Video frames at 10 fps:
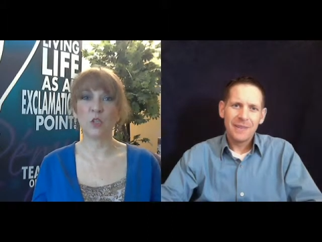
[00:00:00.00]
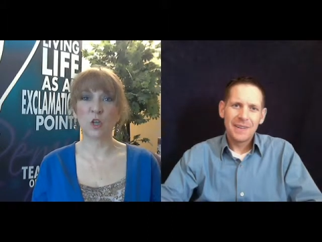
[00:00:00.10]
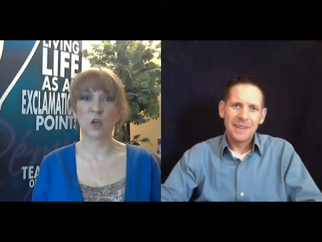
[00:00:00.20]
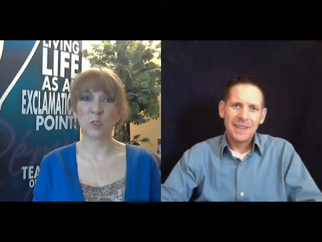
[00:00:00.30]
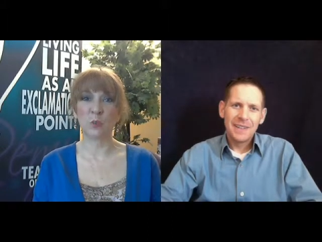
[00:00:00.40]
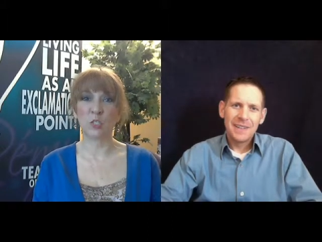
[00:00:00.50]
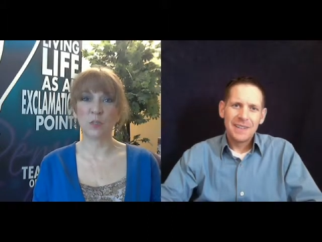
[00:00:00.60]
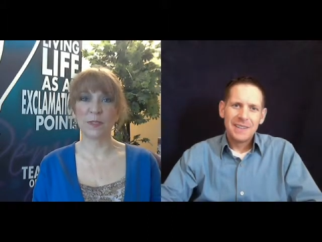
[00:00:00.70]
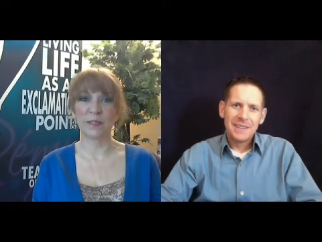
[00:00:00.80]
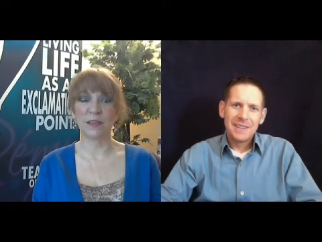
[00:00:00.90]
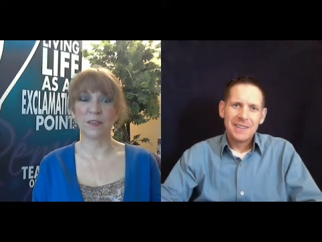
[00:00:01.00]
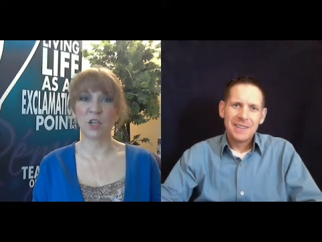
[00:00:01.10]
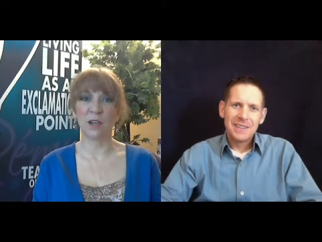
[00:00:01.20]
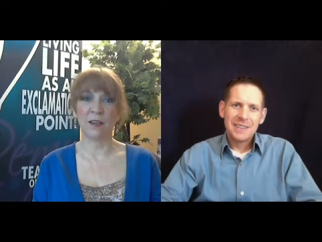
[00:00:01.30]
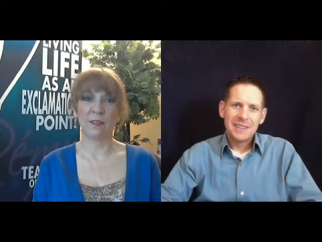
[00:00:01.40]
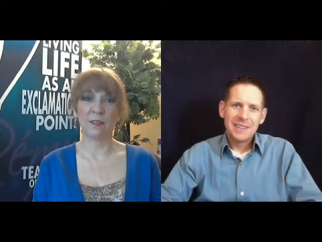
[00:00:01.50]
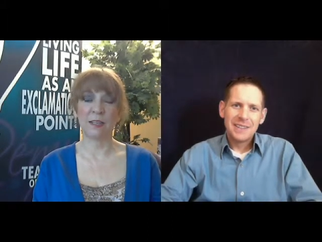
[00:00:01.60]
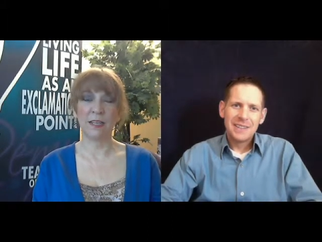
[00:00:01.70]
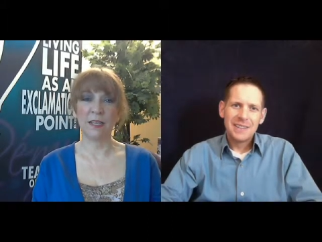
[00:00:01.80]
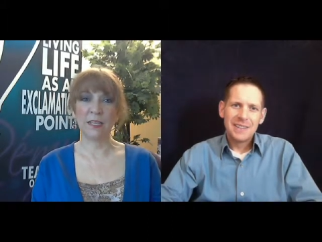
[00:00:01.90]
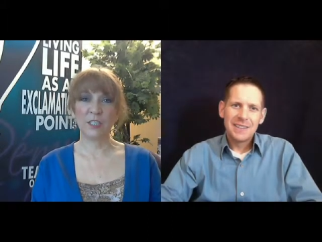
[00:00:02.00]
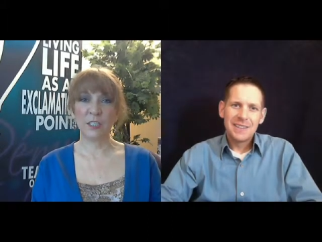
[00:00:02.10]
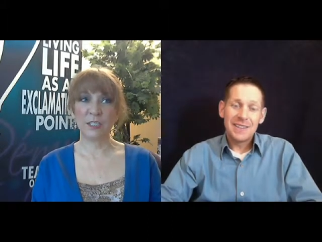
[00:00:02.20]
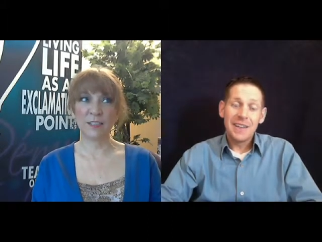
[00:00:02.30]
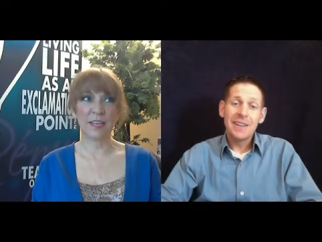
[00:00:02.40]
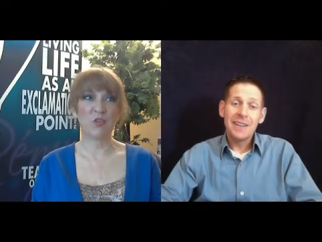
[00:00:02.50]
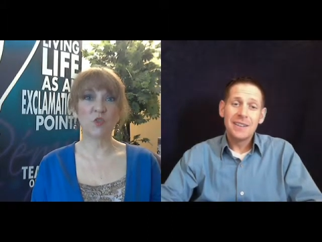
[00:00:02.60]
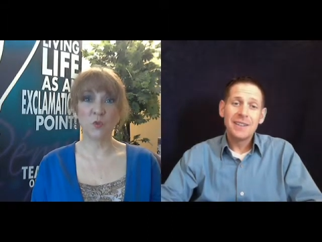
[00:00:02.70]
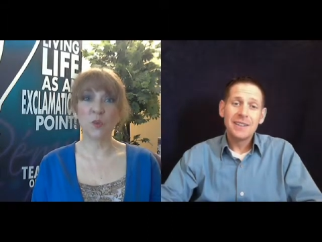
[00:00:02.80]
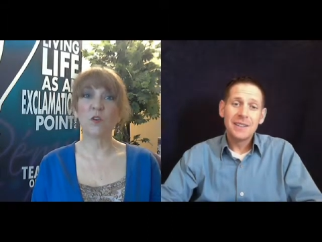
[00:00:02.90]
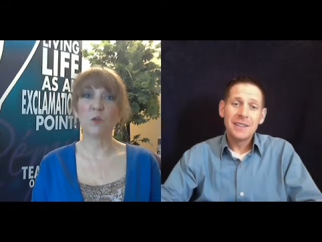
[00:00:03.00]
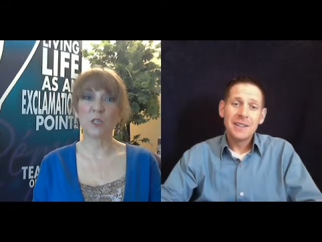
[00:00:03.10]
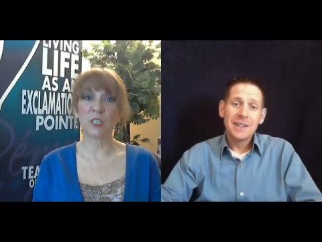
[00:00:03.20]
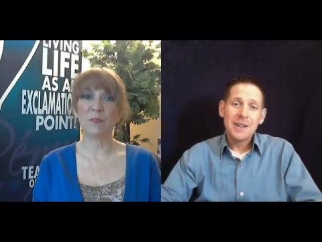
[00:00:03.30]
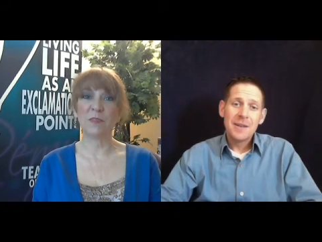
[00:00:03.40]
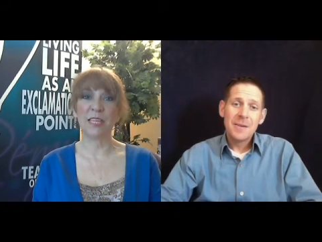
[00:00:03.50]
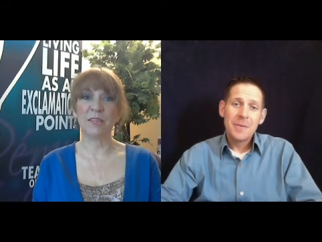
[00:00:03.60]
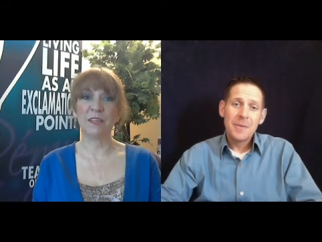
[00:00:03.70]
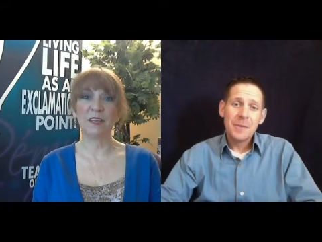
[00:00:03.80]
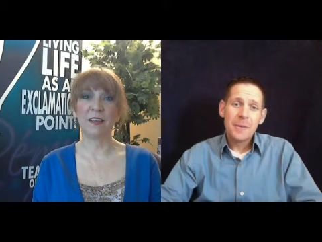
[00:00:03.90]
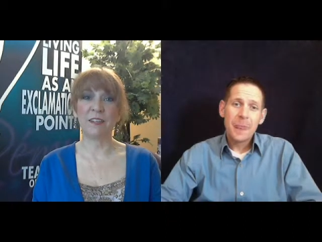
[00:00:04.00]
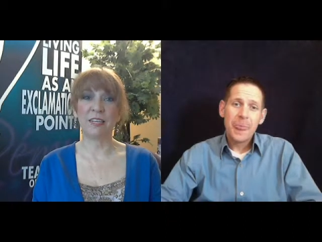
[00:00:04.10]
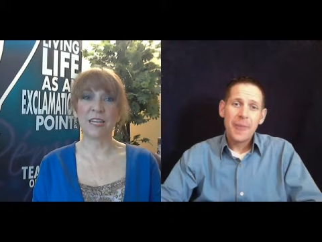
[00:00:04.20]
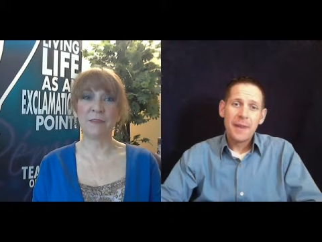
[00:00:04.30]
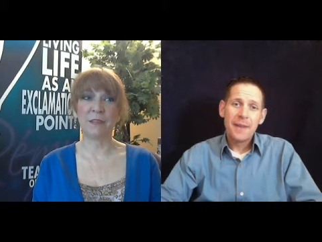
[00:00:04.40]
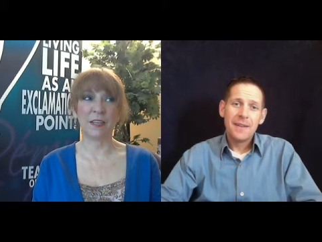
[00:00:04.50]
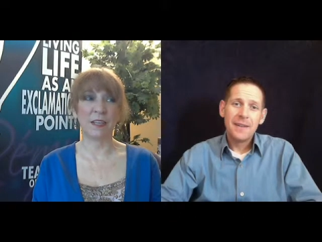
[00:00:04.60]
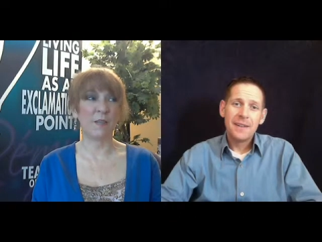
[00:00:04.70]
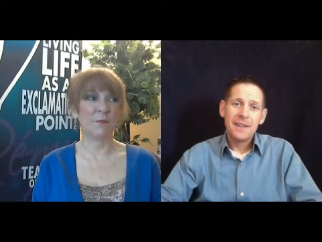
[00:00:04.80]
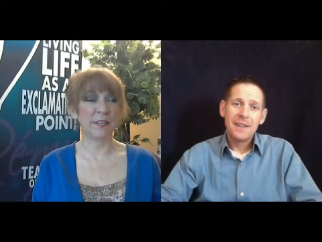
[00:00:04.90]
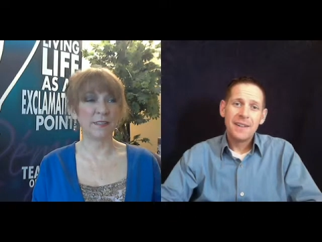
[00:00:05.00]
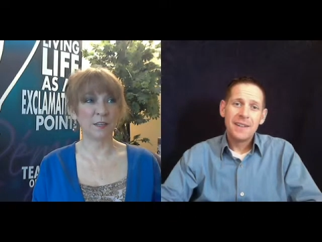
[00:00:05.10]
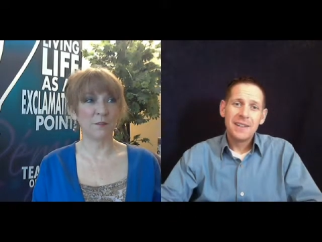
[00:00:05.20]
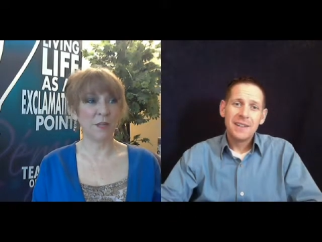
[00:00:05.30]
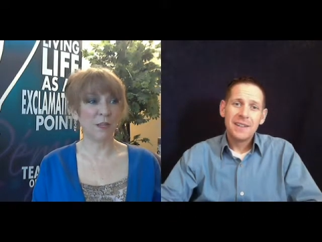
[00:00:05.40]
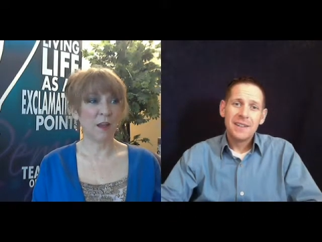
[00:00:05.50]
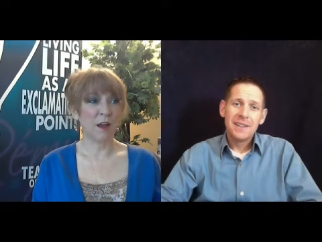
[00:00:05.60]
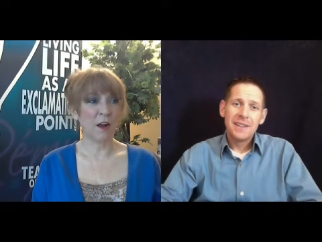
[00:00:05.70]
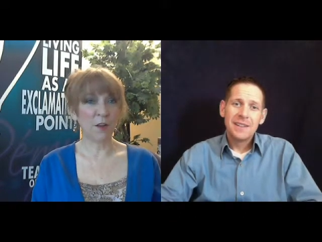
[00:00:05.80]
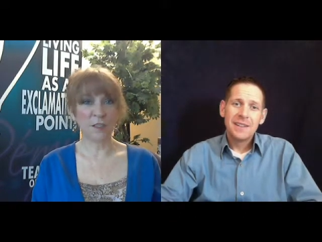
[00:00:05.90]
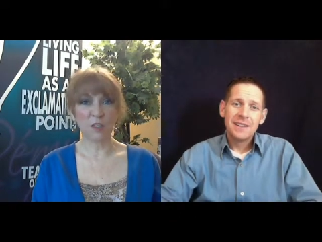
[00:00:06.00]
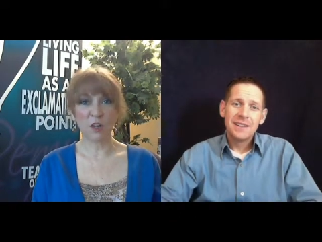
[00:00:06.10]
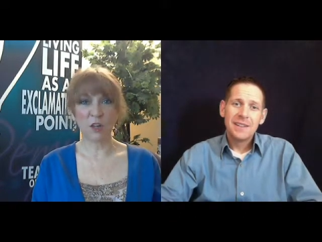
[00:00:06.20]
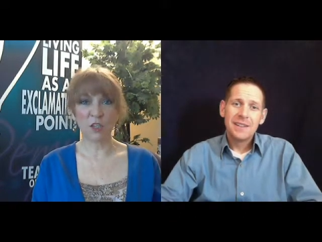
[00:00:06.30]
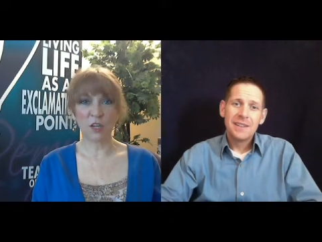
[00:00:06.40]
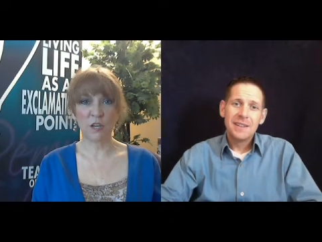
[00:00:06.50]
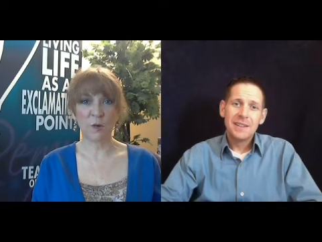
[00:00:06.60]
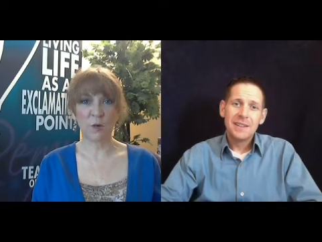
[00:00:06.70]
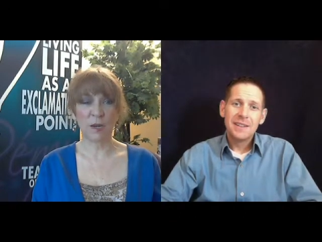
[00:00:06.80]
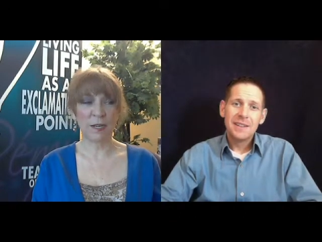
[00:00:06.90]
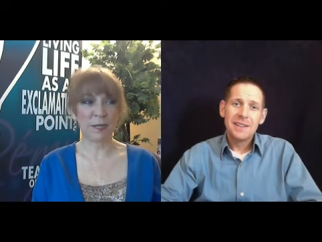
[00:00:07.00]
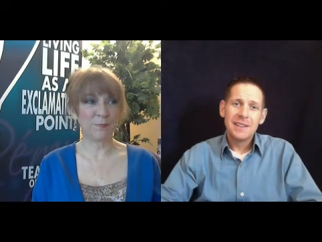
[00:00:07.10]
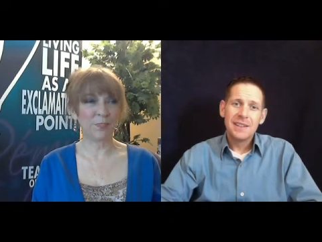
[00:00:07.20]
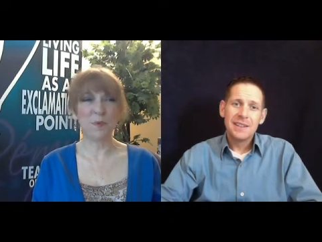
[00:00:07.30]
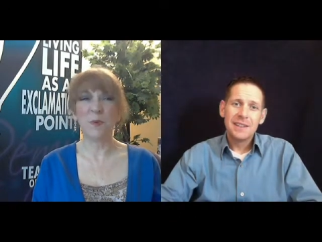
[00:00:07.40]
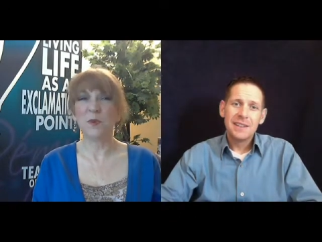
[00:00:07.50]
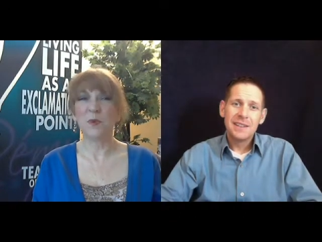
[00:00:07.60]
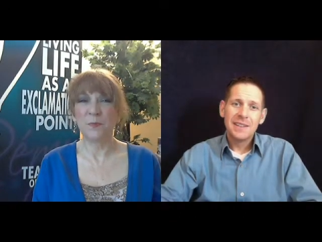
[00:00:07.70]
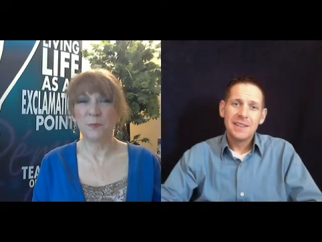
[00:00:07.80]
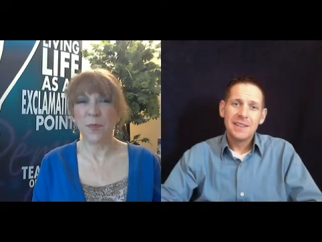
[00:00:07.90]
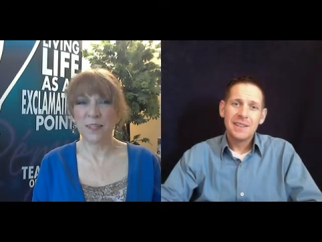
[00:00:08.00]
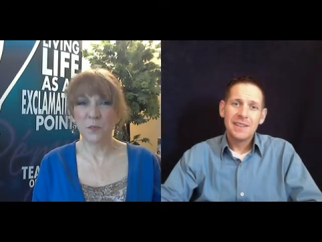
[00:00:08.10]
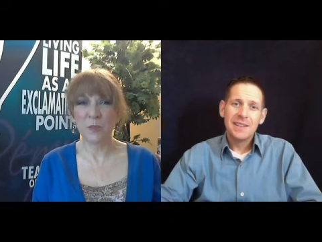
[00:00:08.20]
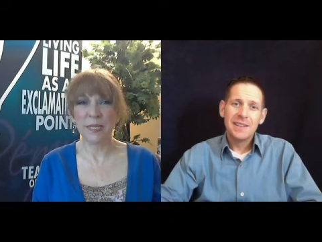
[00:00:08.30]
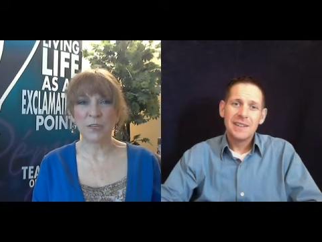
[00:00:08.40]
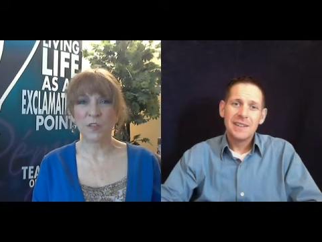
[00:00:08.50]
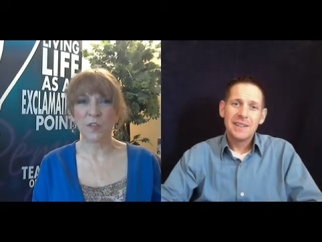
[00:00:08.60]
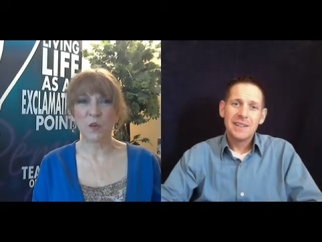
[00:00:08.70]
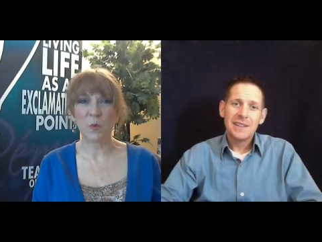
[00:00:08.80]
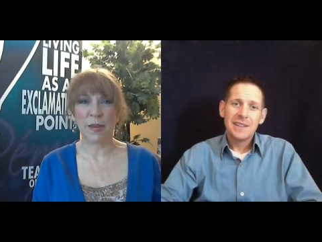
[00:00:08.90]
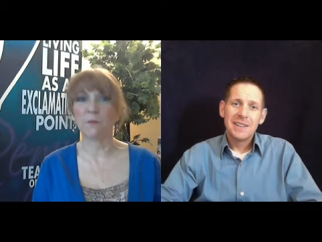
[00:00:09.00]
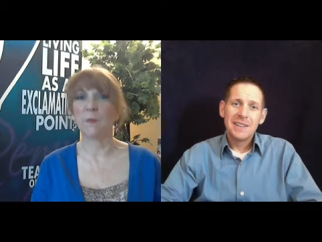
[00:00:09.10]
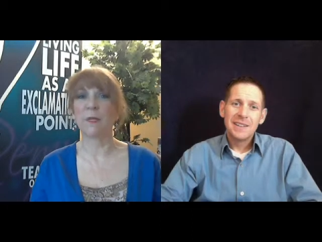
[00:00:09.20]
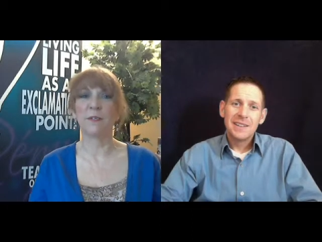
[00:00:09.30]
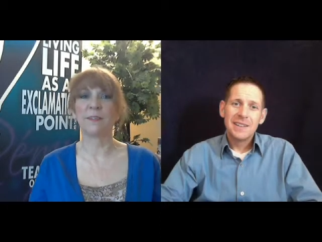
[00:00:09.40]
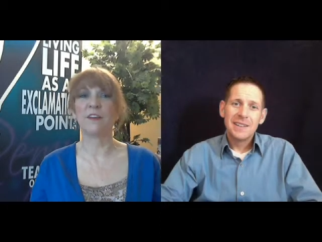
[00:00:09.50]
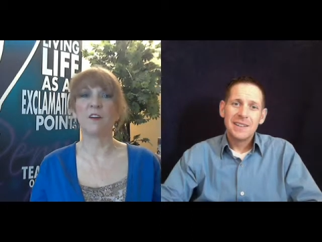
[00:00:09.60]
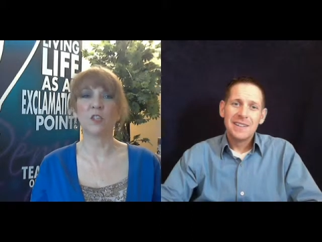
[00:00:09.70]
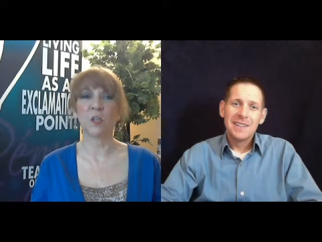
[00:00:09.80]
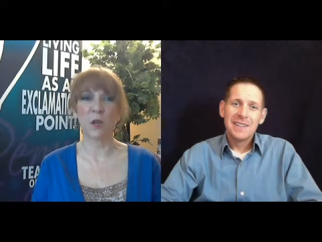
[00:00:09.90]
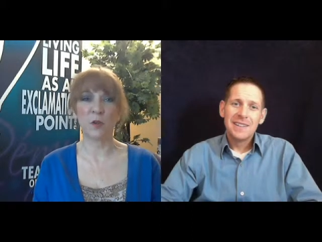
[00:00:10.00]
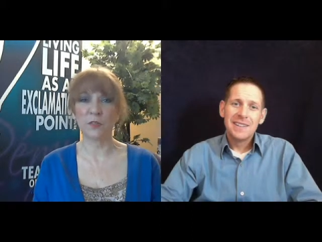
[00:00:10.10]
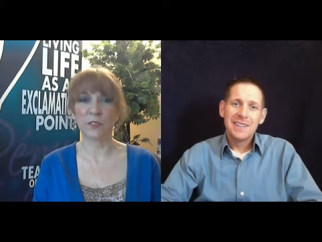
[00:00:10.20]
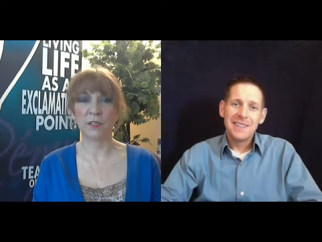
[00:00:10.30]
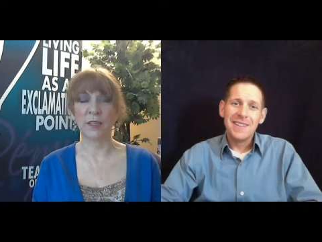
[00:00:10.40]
Speaker 1: goals when she was a young child. She yeah. stayed true to what she believed in, and even in the face of all the talk show. Um, you remember back so many years ago when everybody was a talk show host?